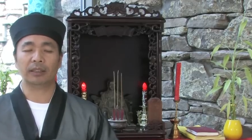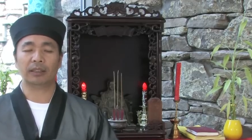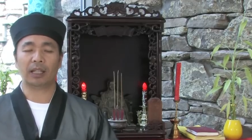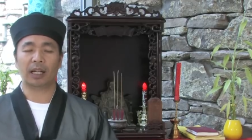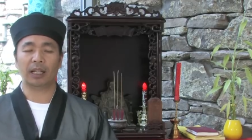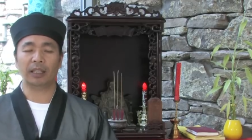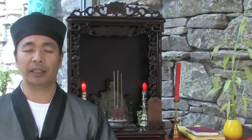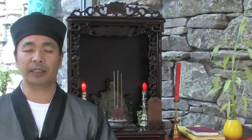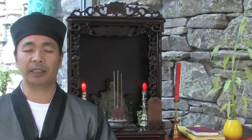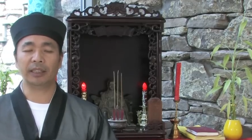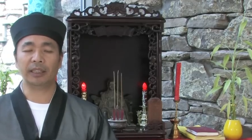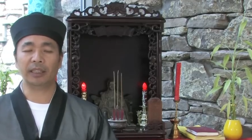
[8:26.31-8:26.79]

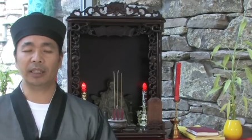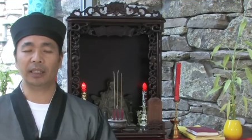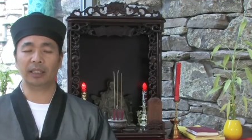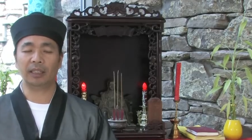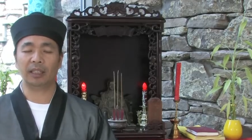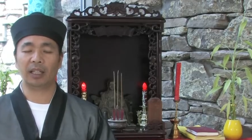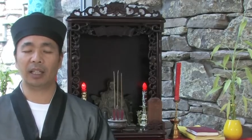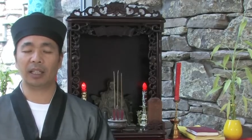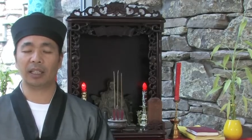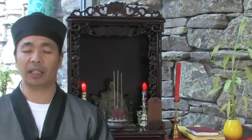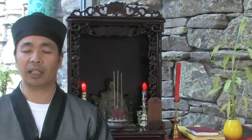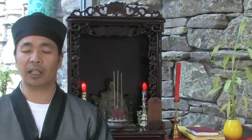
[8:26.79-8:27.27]

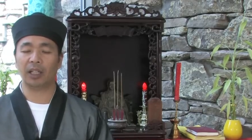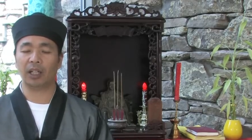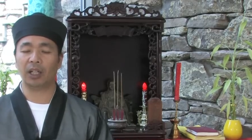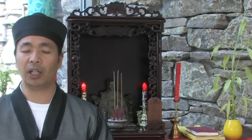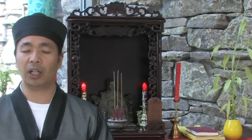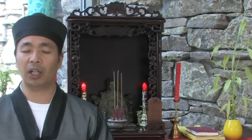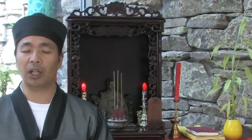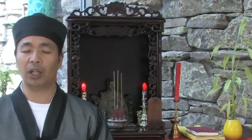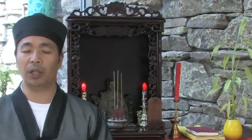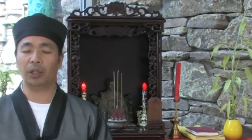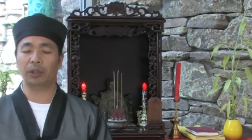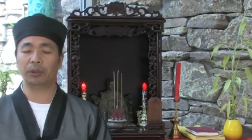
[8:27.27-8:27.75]
Dantian like an
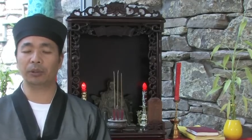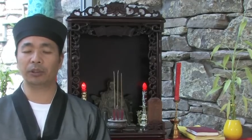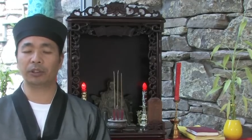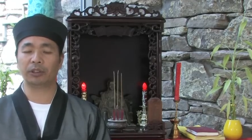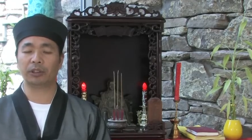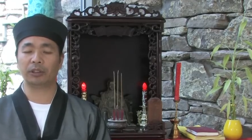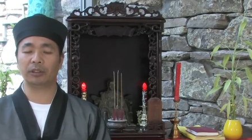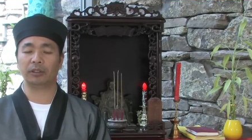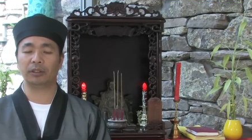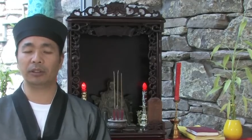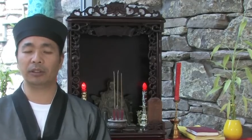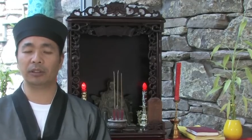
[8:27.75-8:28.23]

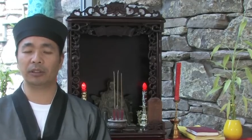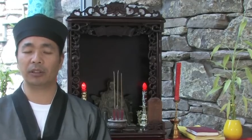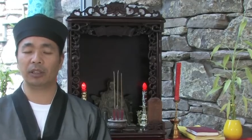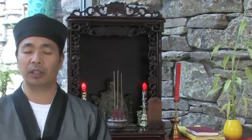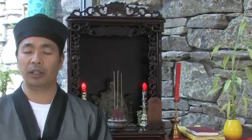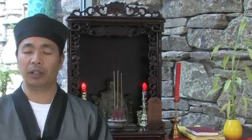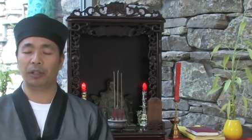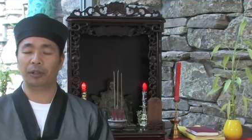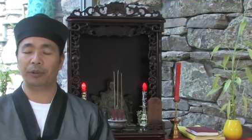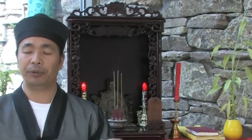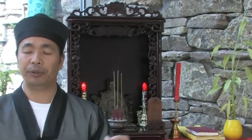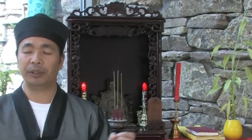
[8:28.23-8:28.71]
ocean
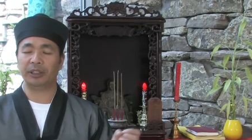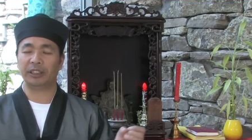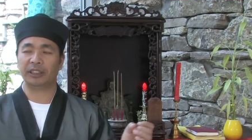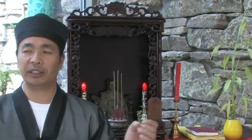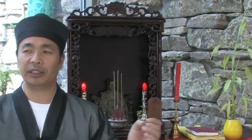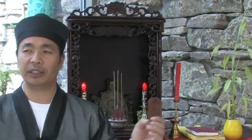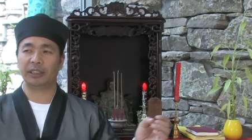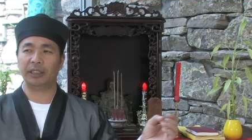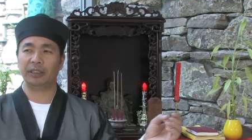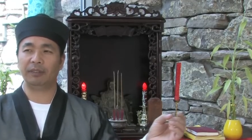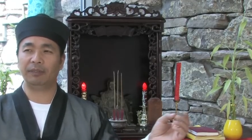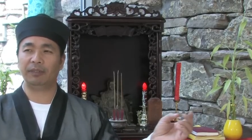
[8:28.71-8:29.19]

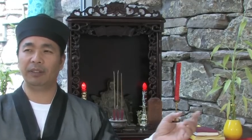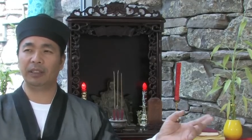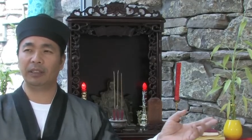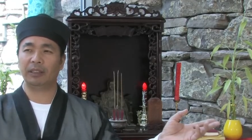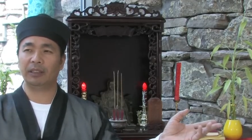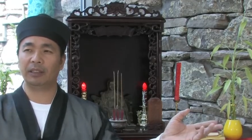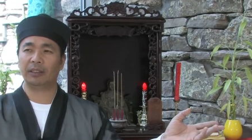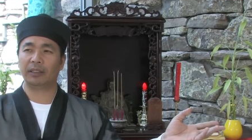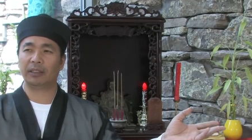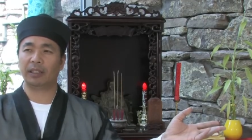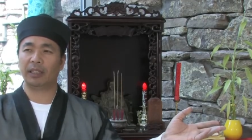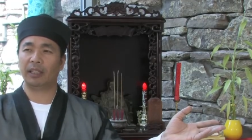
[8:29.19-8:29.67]
receiving
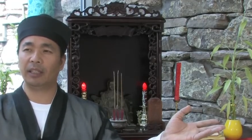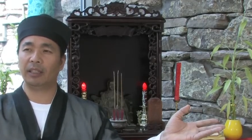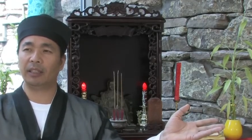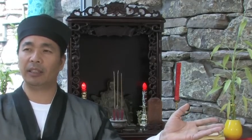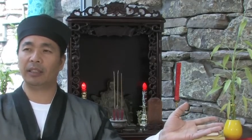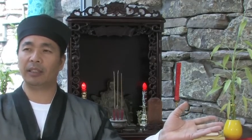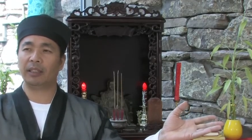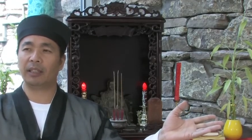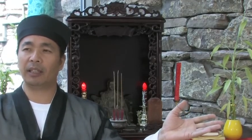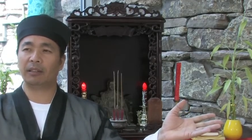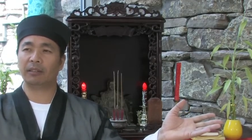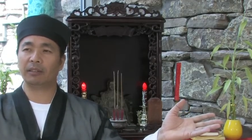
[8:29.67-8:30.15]
the
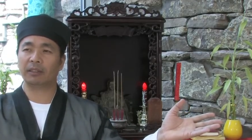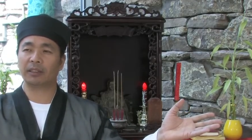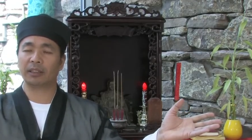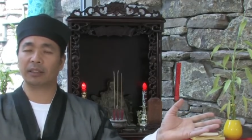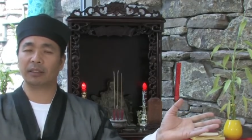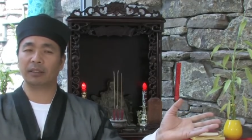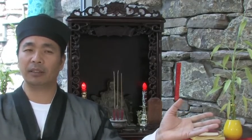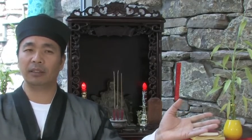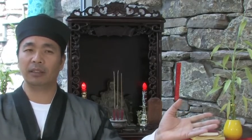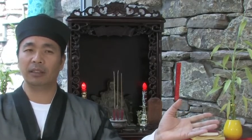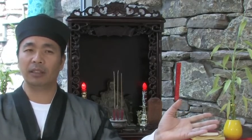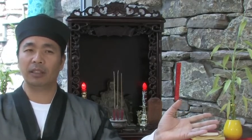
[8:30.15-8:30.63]

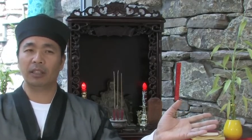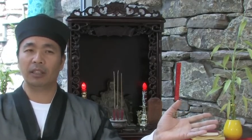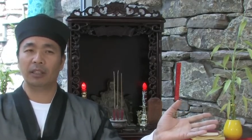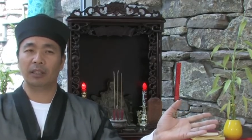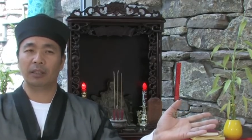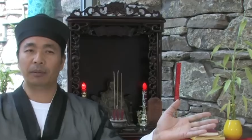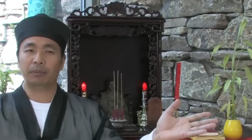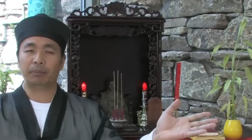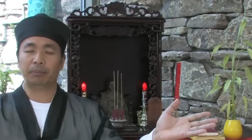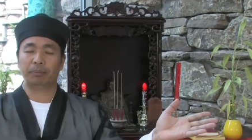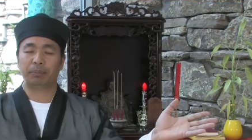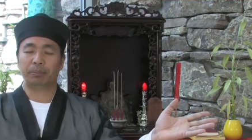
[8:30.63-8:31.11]
10,000
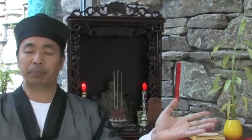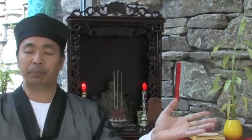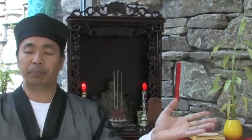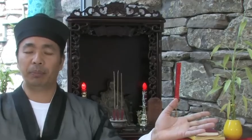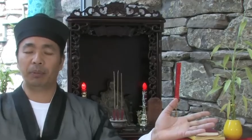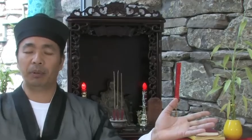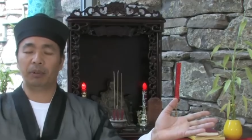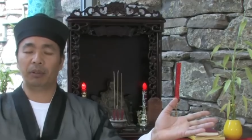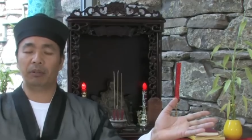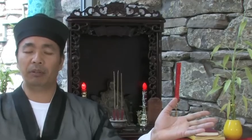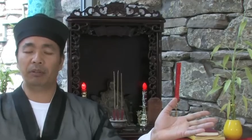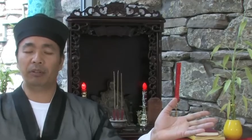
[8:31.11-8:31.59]

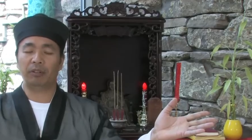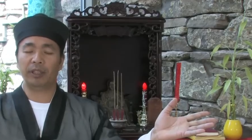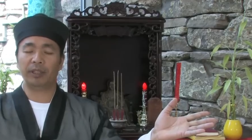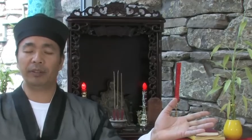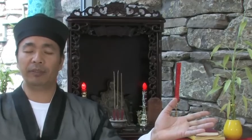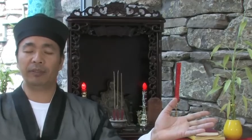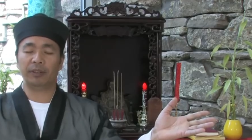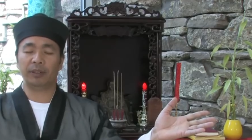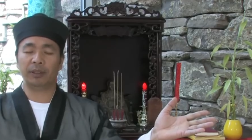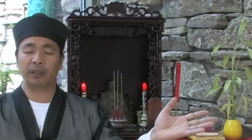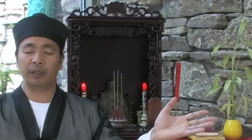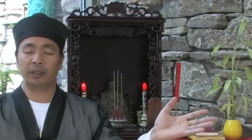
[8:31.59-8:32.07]

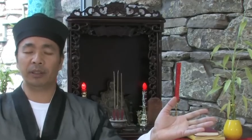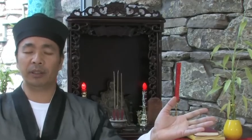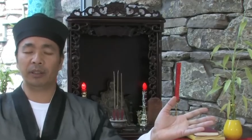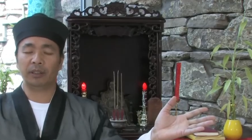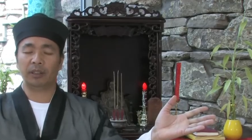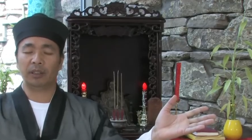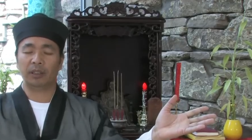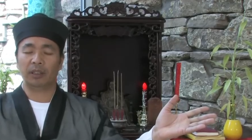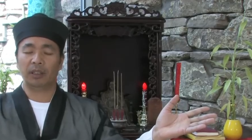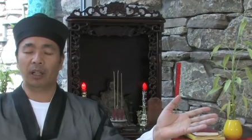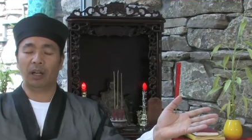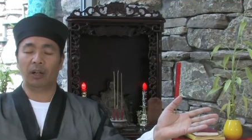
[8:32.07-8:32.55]
river
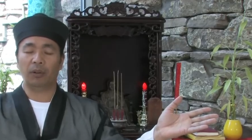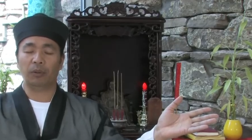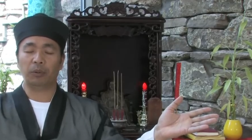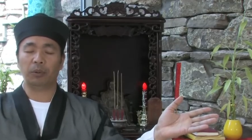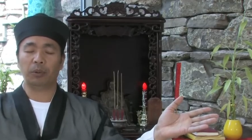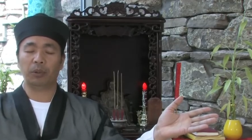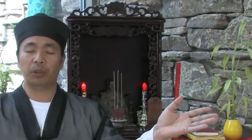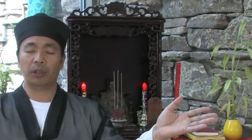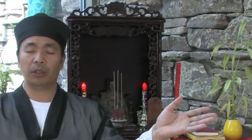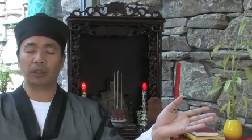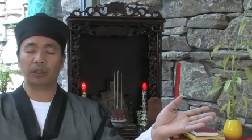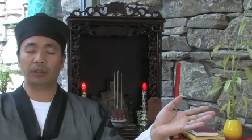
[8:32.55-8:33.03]
of
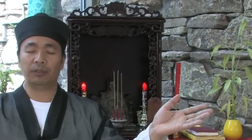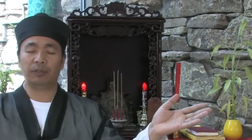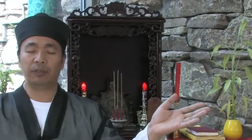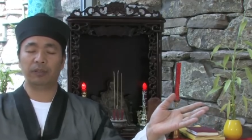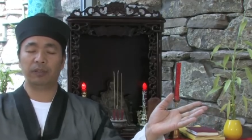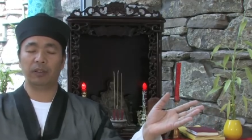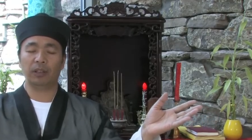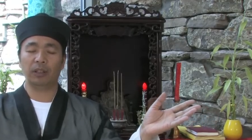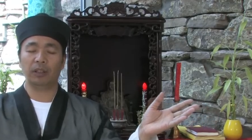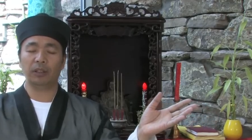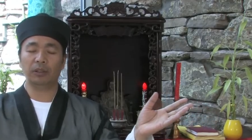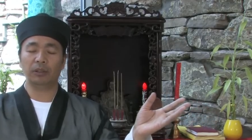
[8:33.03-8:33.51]
water
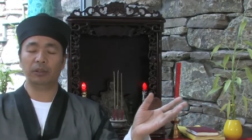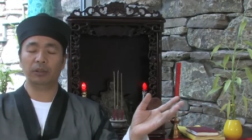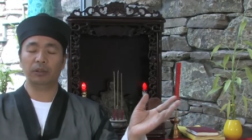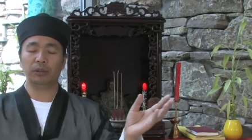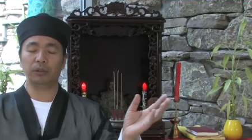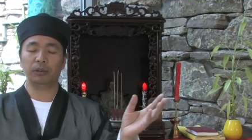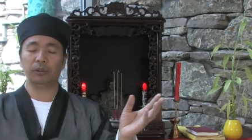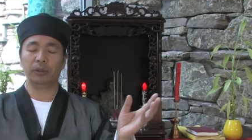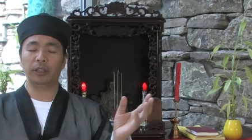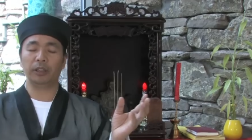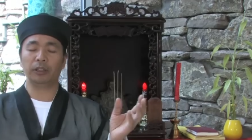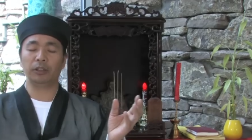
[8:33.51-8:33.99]

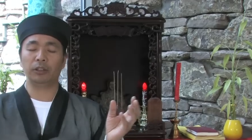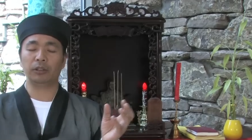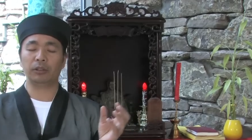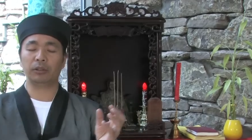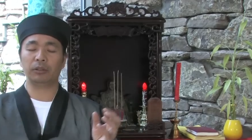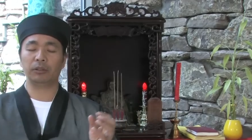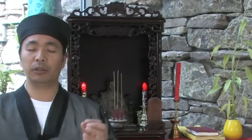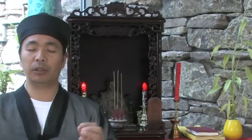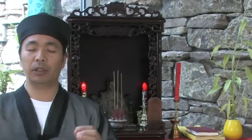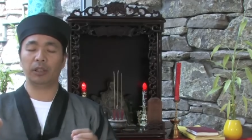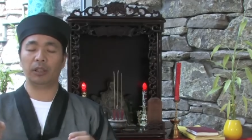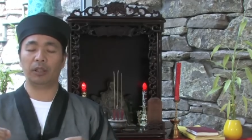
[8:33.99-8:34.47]
flow
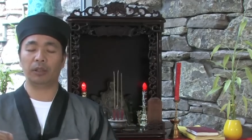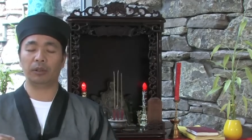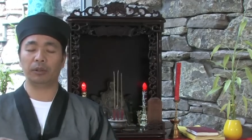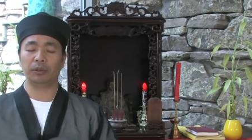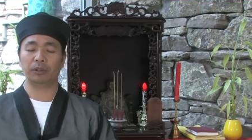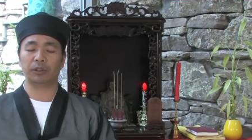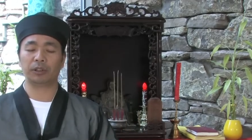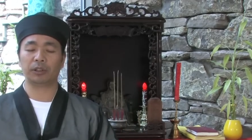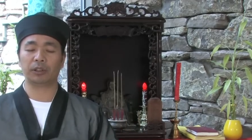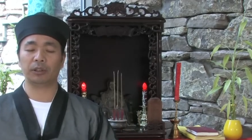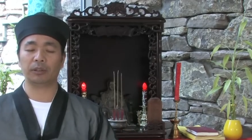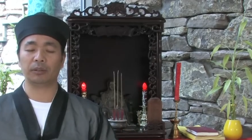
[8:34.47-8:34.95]
into the
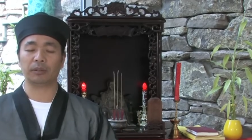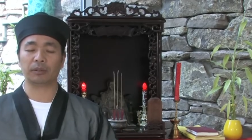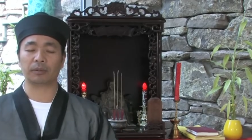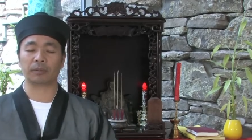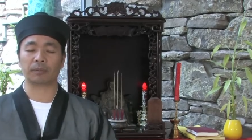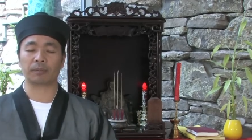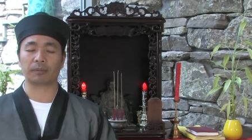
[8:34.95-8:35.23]
ocean.